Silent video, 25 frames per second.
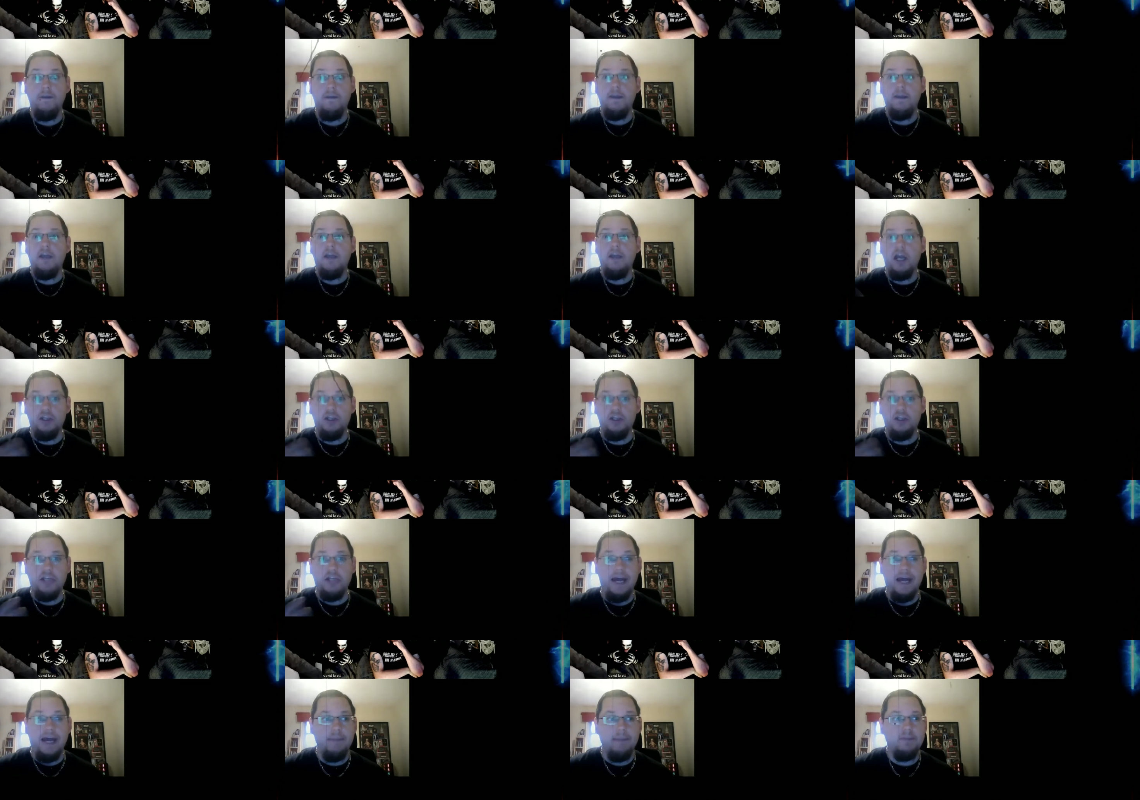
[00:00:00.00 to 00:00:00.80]

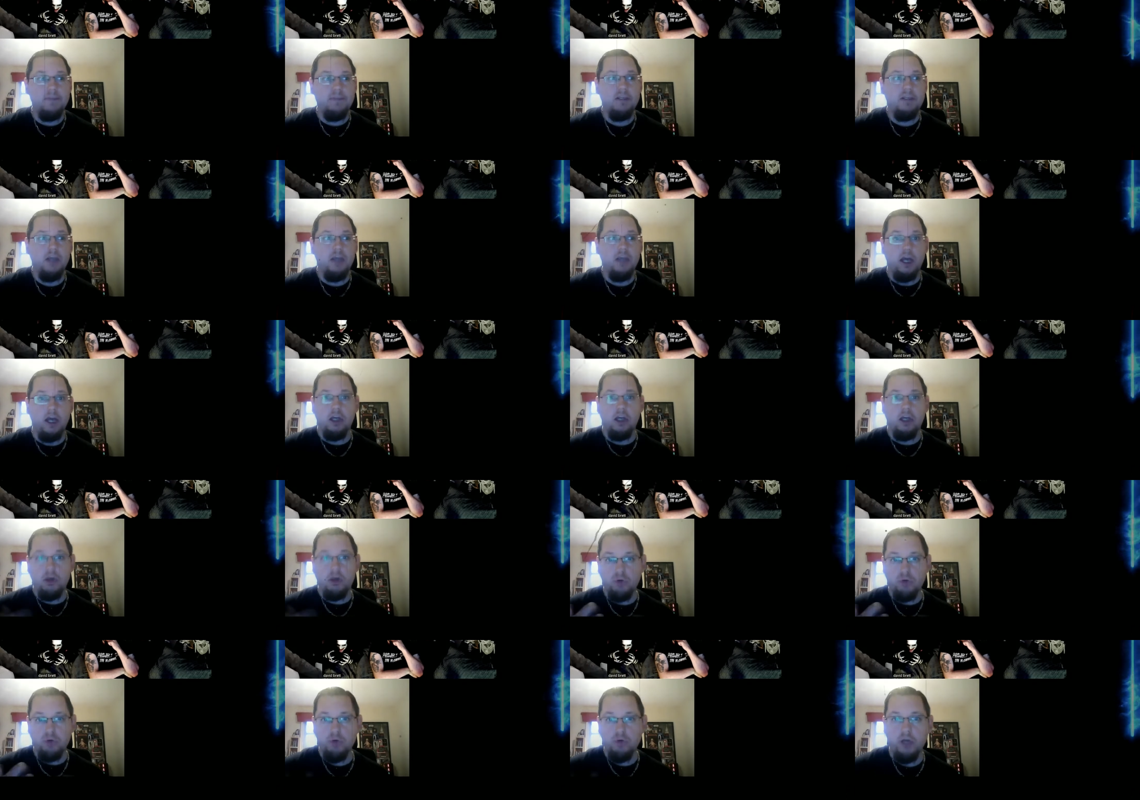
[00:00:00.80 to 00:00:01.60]
adept
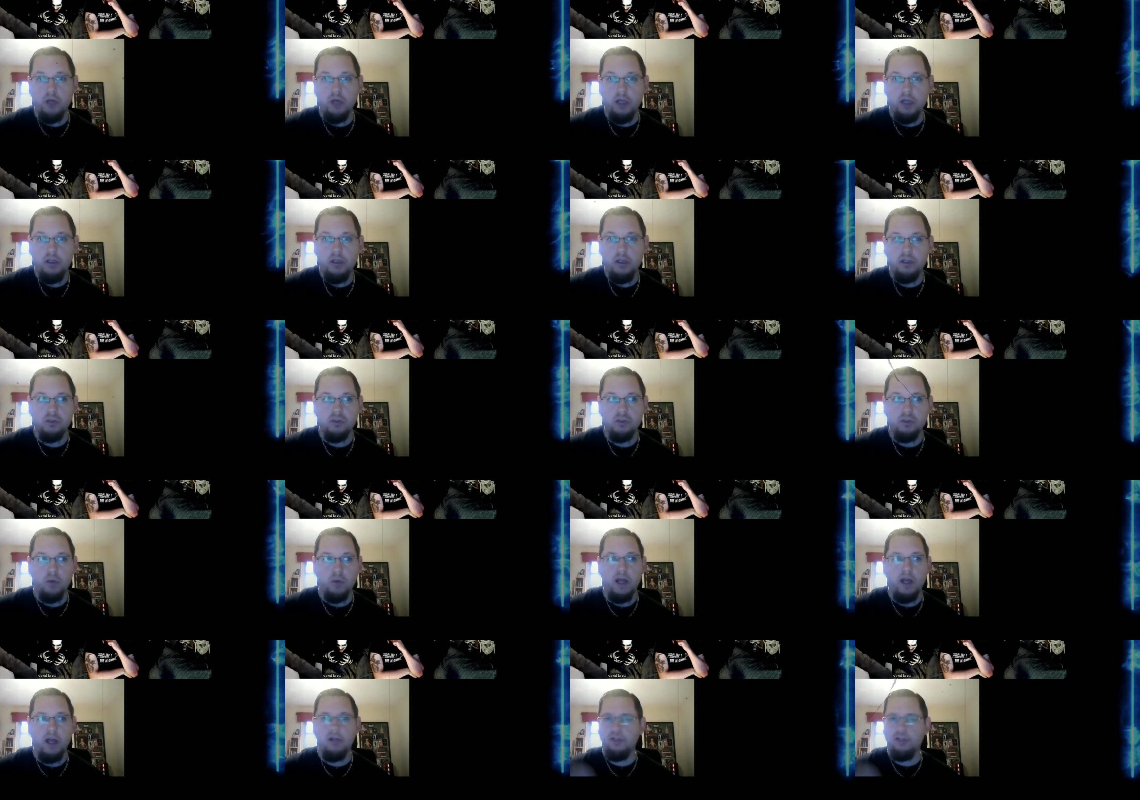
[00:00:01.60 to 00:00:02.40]
crooner as
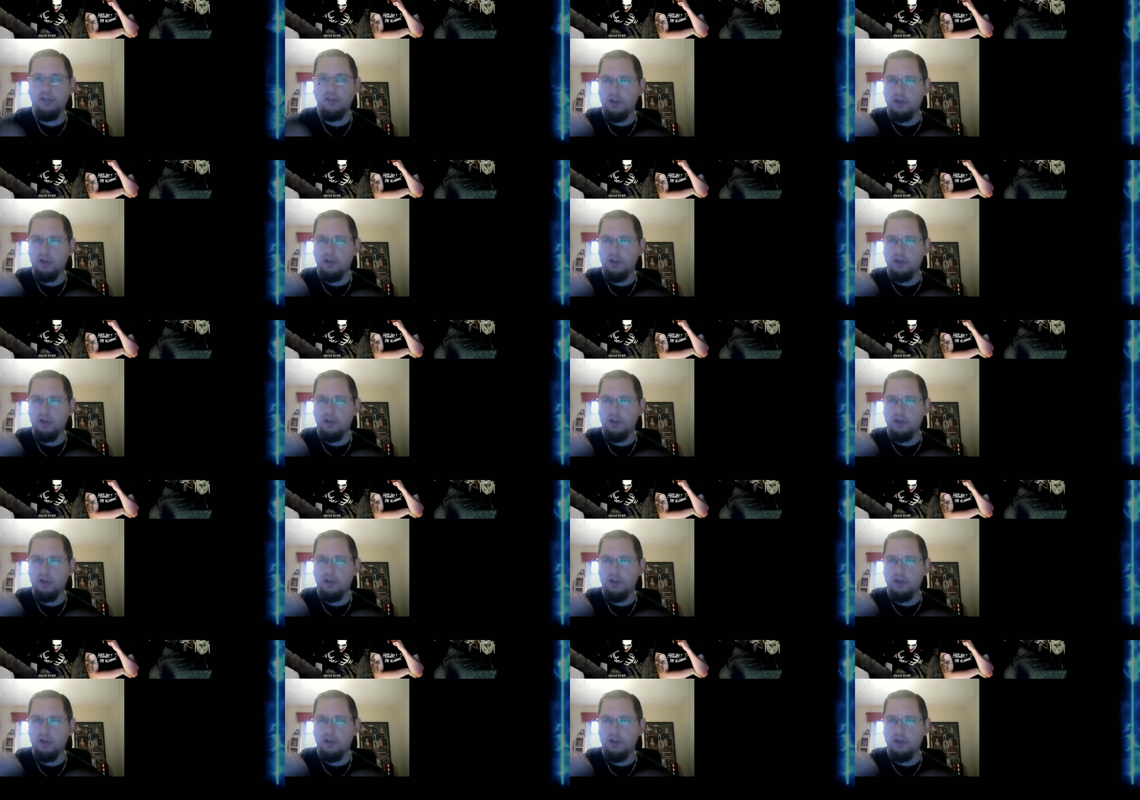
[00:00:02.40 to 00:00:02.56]
well.